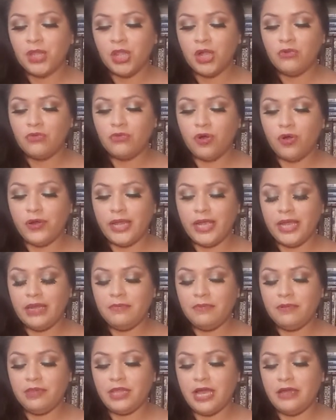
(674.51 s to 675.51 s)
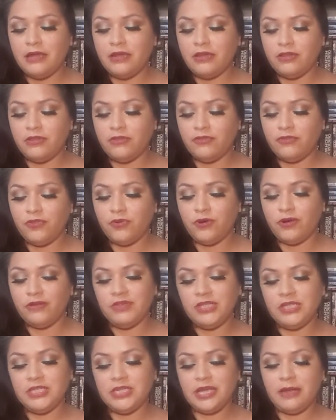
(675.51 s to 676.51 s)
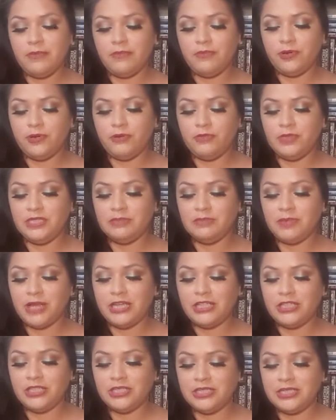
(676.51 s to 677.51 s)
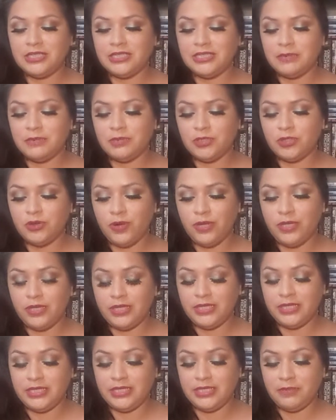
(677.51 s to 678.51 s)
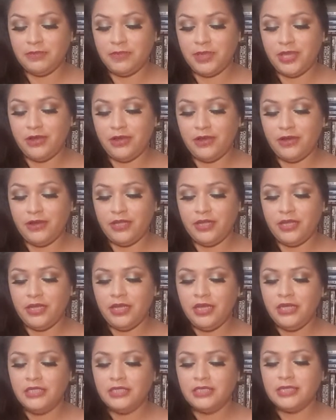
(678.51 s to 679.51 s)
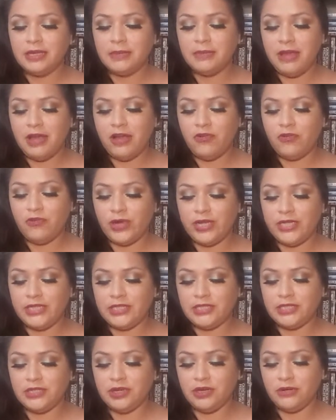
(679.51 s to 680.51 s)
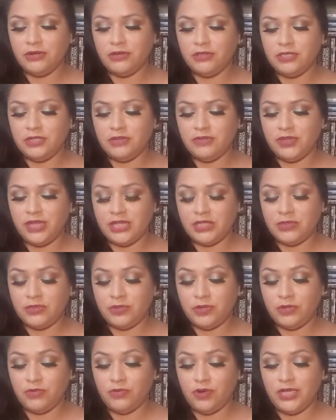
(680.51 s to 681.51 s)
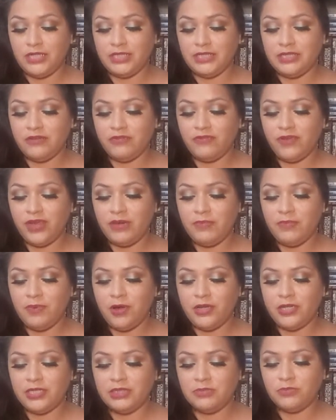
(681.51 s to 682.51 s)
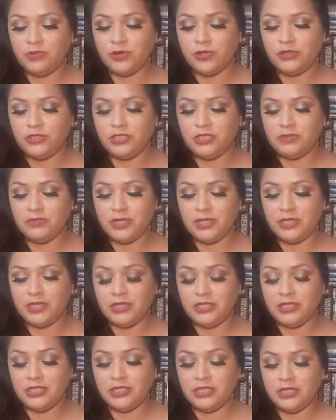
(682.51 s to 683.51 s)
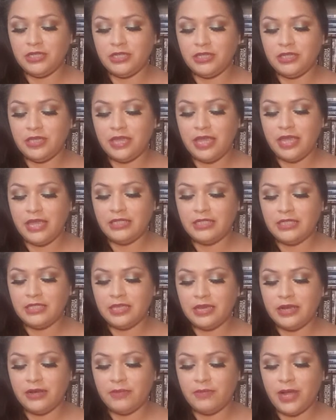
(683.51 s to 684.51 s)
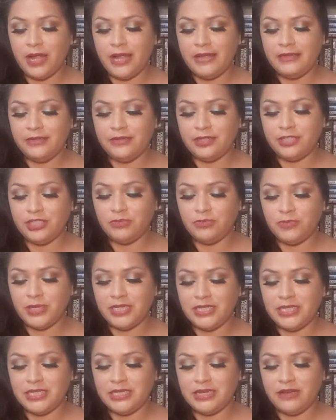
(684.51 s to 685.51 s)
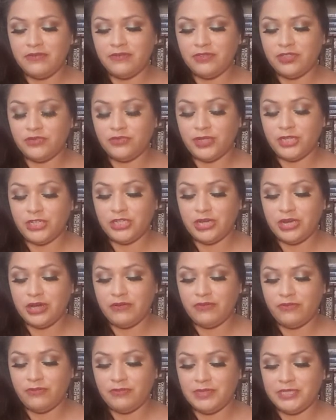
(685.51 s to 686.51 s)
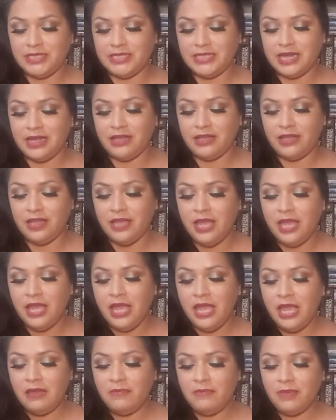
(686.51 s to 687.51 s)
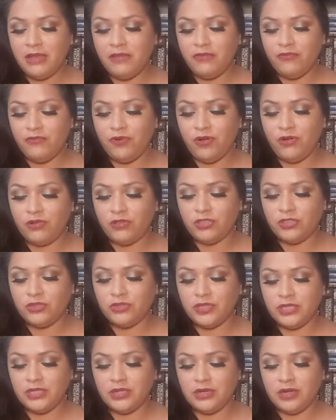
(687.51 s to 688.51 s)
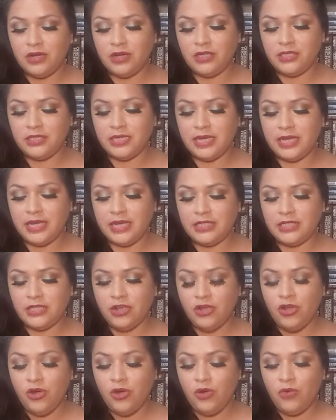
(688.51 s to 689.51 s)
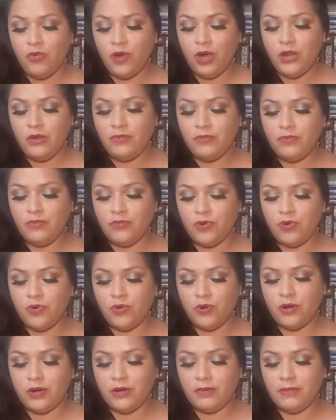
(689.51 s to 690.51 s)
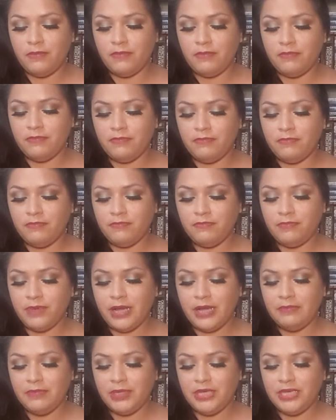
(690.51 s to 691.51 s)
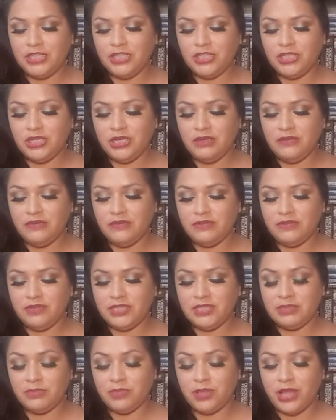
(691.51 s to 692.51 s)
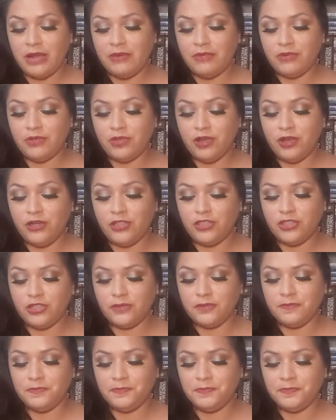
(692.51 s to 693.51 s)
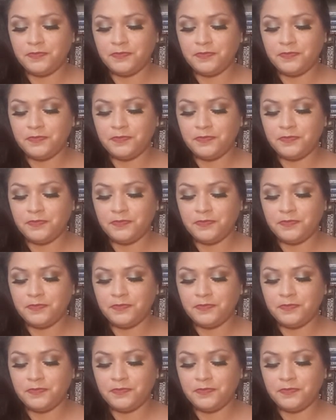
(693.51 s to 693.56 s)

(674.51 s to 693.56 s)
Rory had bled on the floor of the damp room. The splashes had subsequently disappeared. Somehow Frank's ghost, if that's what it was, had fed upon his brother's spillage and gained thereby nourishment enough to reach out from his cell and make faltering contact. What more might be achieved if the supply were larger?